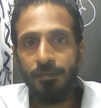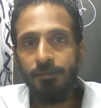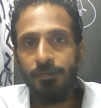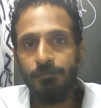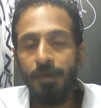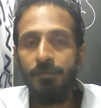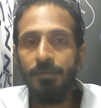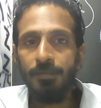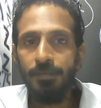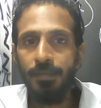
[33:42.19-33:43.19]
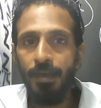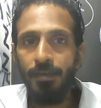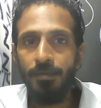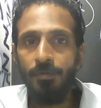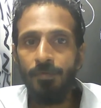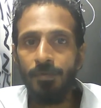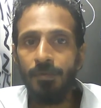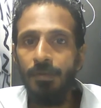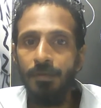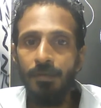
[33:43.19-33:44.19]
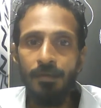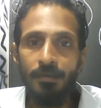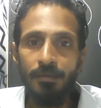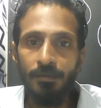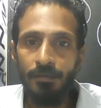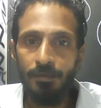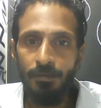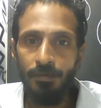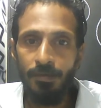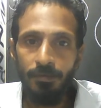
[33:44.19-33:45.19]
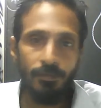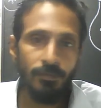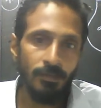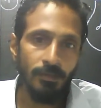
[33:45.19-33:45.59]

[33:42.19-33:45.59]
That was the power that he had over his